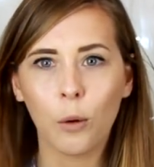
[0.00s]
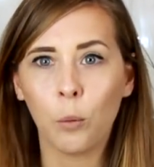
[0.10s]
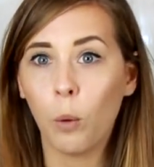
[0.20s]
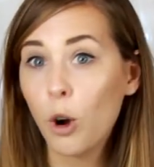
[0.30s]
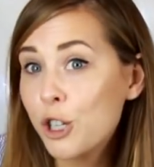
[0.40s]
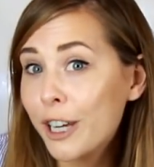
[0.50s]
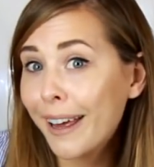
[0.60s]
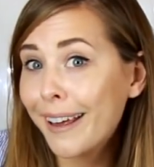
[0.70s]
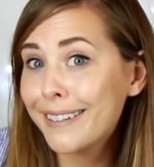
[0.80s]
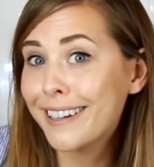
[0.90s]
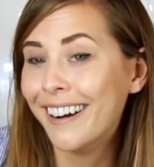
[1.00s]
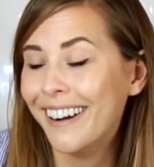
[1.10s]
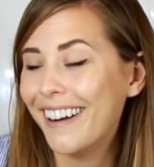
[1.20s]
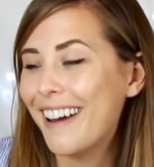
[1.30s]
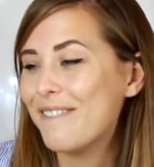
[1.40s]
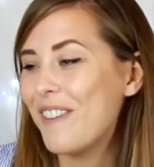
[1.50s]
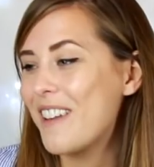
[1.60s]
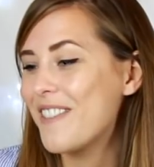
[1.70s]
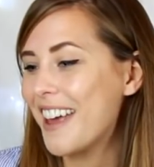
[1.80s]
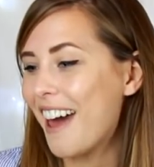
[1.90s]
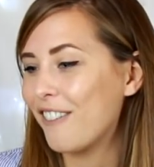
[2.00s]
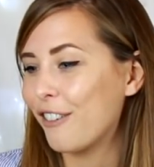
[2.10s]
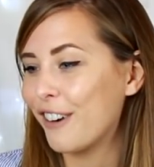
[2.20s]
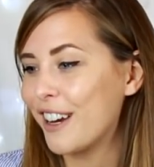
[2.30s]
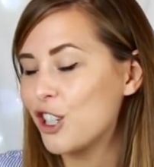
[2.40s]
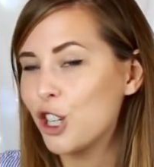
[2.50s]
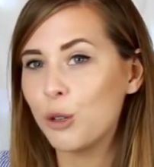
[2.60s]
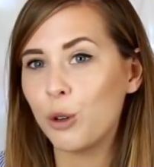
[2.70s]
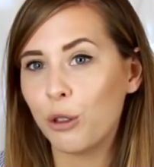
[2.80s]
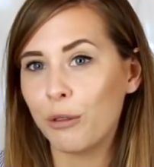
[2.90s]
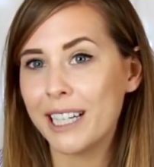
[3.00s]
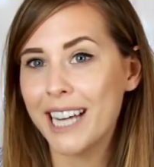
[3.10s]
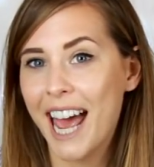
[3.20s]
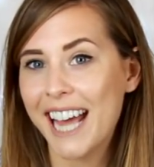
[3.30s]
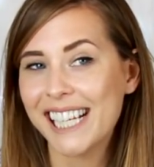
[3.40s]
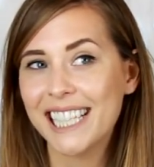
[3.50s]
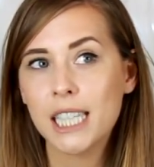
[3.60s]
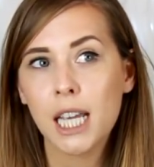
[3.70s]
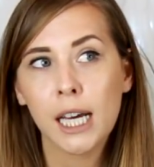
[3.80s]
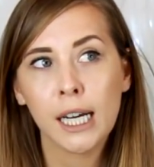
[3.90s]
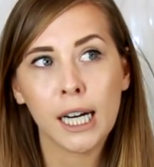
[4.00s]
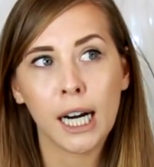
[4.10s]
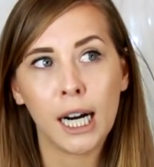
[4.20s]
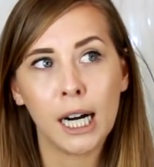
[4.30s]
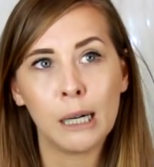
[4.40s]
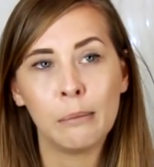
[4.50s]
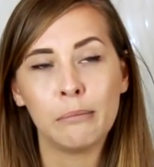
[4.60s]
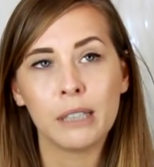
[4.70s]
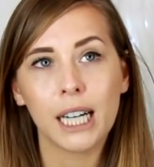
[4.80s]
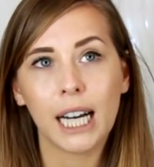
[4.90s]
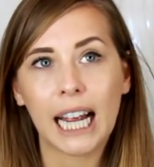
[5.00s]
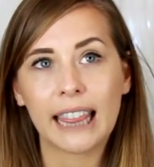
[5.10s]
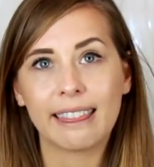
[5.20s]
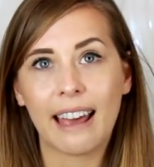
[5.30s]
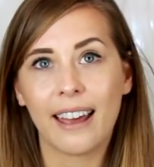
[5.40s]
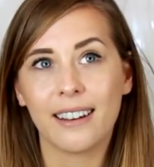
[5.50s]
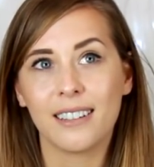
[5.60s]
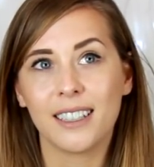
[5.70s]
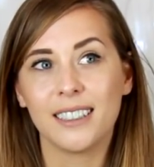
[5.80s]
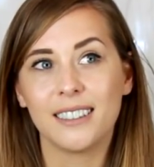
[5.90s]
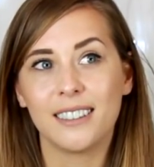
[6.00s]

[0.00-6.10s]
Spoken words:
wash it maybe every 2 or 3 days. And then